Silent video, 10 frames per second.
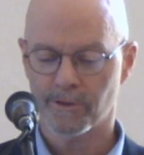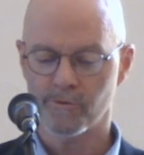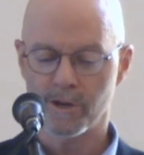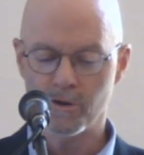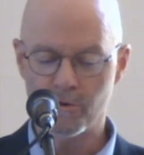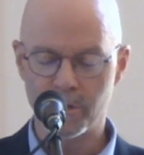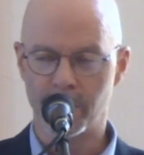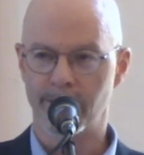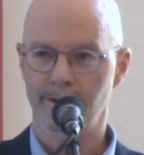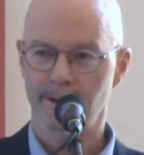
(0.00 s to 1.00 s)
the
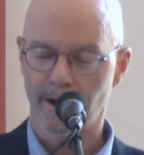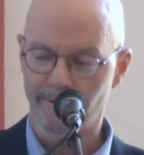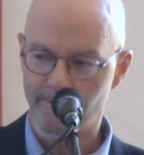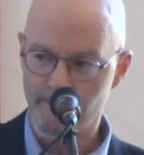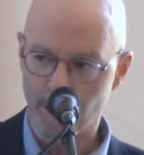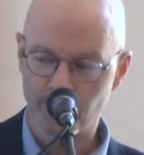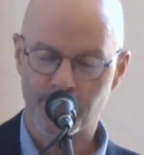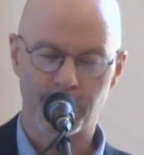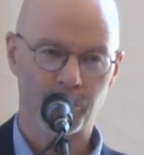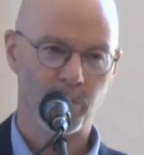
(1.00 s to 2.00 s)
reunion of
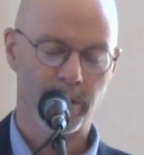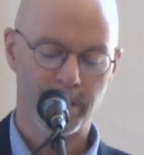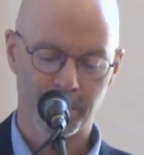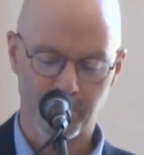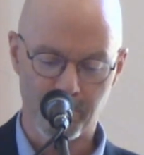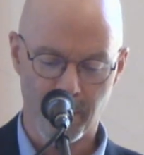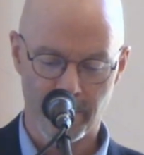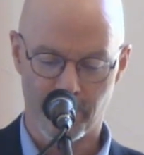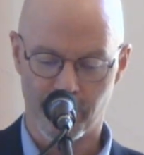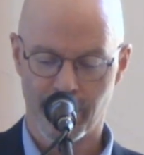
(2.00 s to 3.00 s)
Moses with his
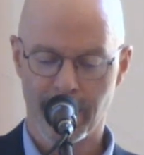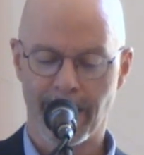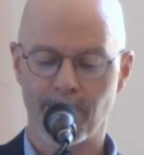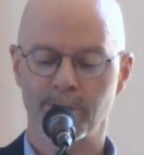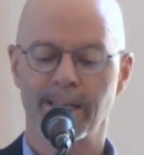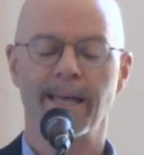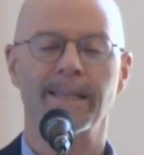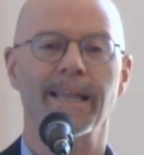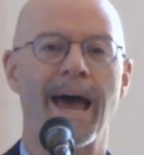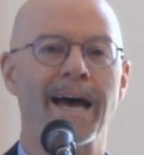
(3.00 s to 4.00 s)
mother. That was that
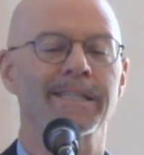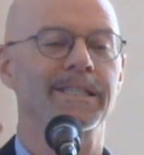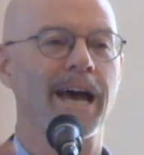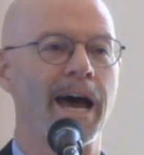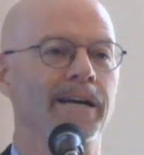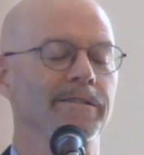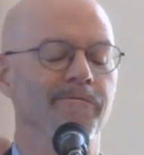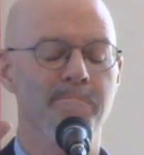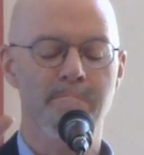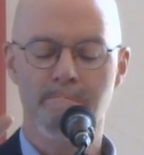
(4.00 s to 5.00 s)
last act
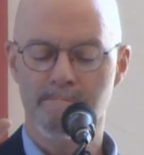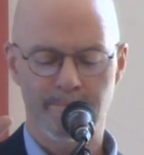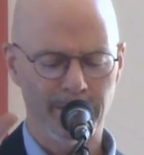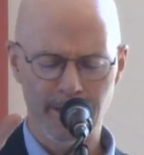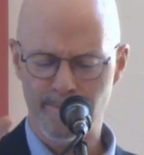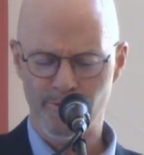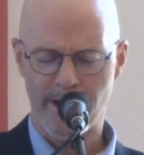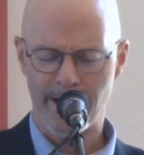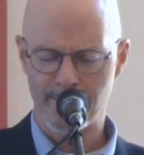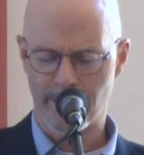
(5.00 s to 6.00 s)
of
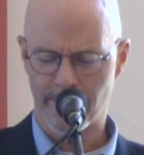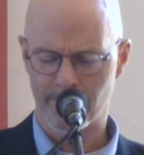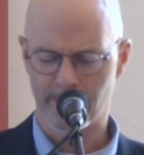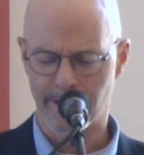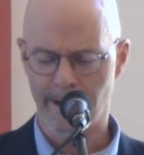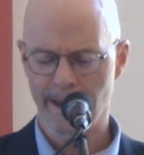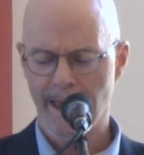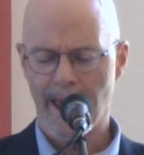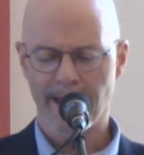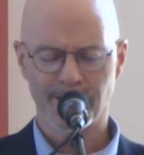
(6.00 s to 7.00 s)
liberating motherhood.
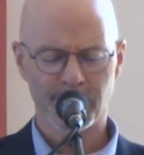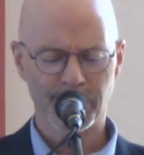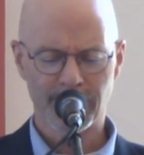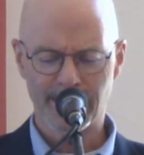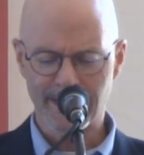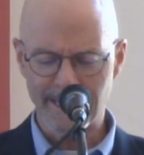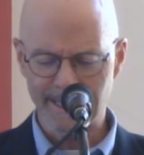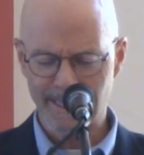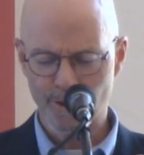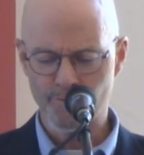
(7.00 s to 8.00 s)
And she says
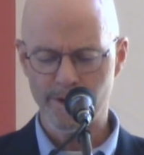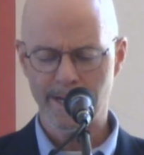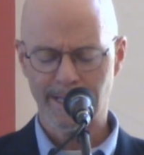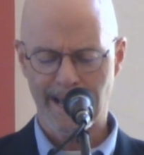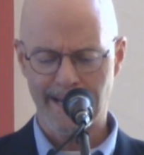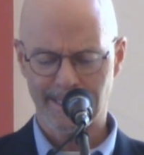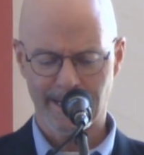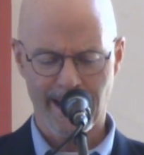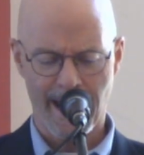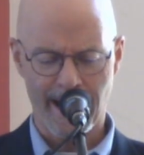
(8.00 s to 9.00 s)
these three
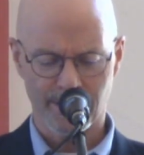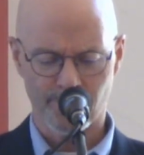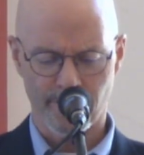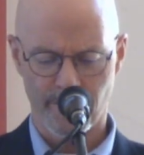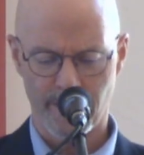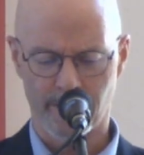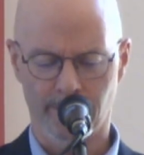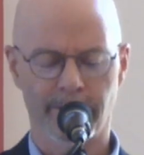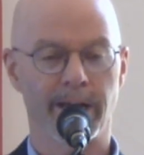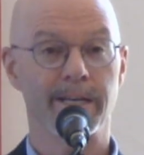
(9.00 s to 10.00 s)
classic acts reveal
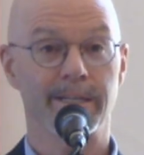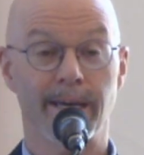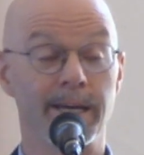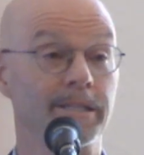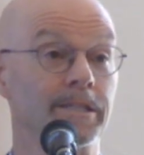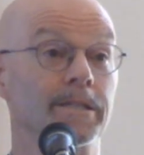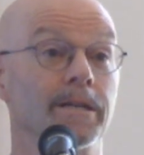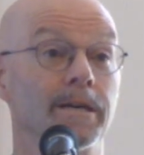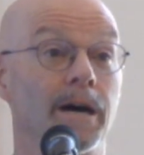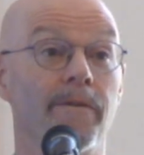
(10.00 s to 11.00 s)
that it
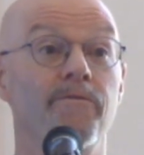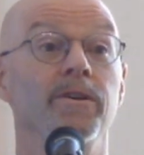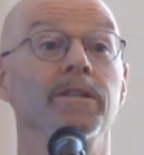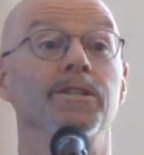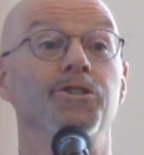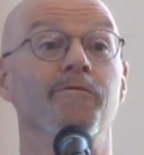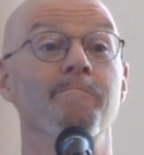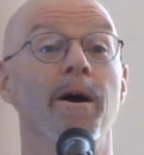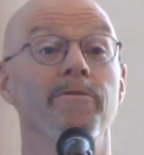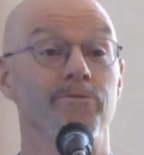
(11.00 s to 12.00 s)
takes a village of
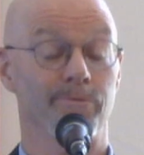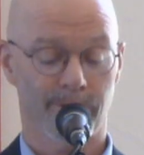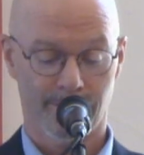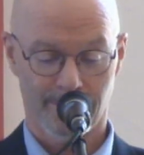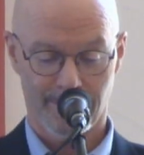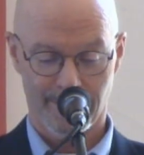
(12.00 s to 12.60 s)
mothers